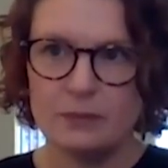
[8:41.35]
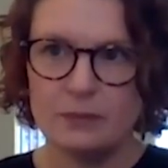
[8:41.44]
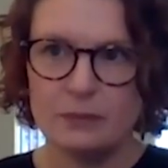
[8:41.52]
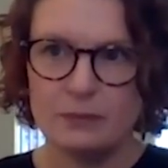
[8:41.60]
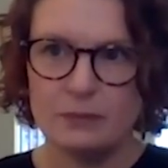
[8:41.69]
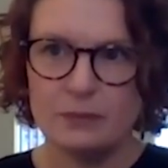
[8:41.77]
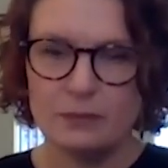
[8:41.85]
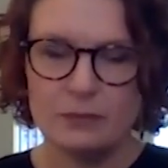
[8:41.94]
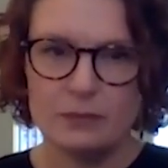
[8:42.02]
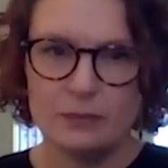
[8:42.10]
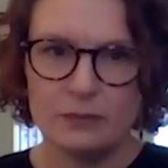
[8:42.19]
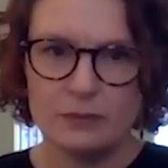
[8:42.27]

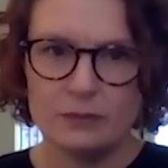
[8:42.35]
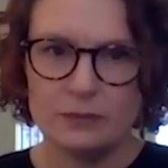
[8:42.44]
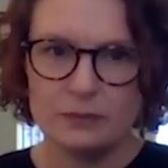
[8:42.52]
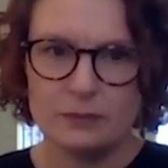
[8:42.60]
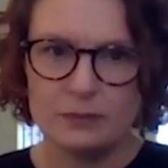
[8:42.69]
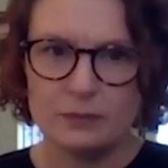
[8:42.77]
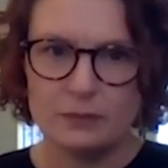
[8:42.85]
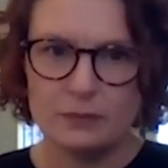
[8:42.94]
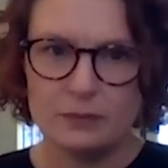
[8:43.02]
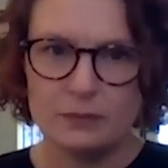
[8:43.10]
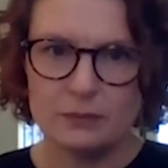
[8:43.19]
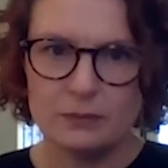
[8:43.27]

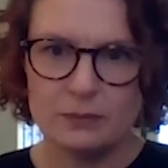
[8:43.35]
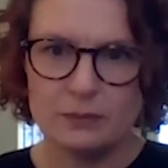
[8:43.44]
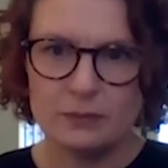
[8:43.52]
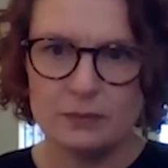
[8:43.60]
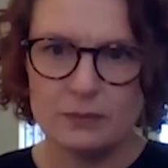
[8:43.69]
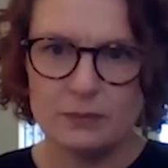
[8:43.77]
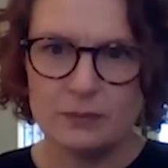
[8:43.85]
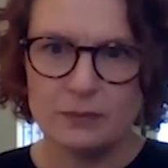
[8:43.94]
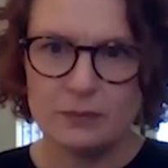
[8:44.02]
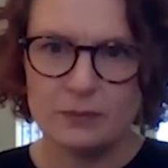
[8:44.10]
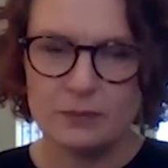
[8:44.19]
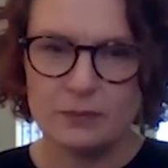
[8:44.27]

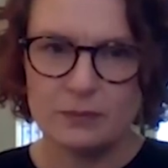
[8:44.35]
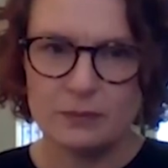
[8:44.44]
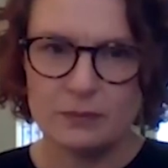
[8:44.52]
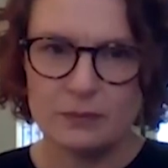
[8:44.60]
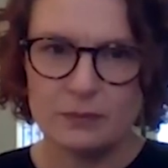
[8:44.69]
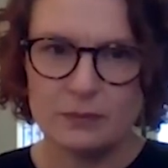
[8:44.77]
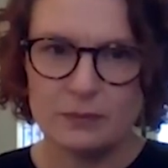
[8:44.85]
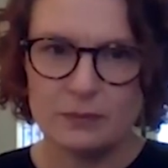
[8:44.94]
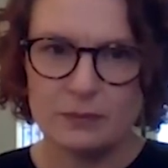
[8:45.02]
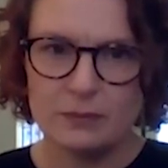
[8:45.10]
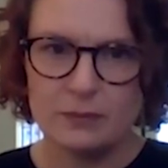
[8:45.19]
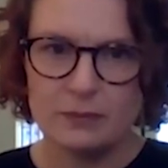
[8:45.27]

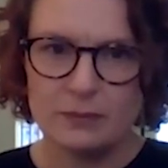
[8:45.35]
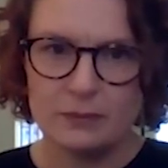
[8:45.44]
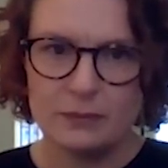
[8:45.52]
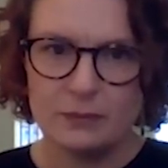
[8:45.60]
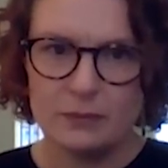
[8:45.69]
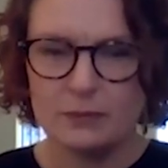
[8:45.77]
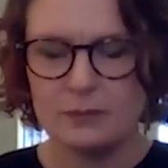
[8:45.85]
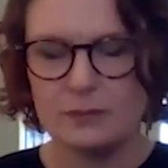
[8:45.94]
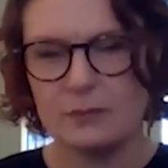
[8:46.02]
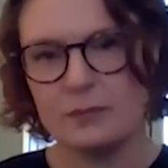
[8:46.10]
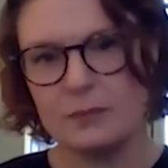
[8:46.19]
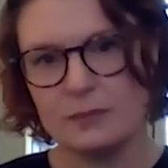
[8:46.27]

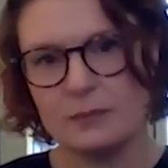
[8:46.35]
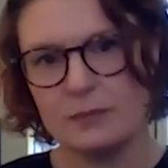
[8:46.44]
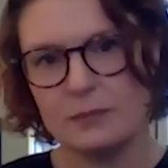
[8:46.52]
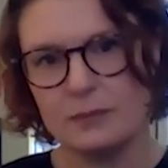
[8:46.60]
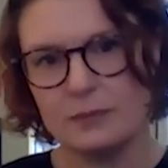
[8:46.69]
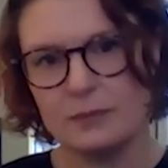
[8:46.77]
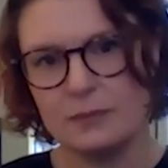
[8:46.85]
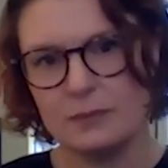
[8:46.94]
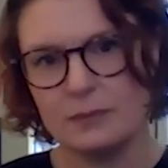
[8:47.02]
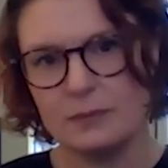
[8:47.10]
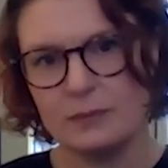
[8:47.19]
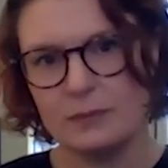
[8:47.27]

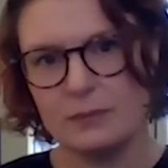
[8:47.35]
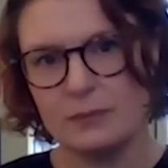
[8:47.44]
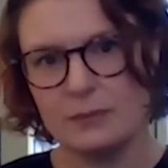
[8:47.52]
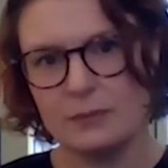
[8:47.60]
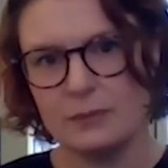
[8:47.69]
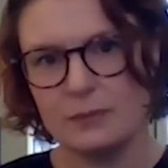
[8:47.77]
This person isn't speaking.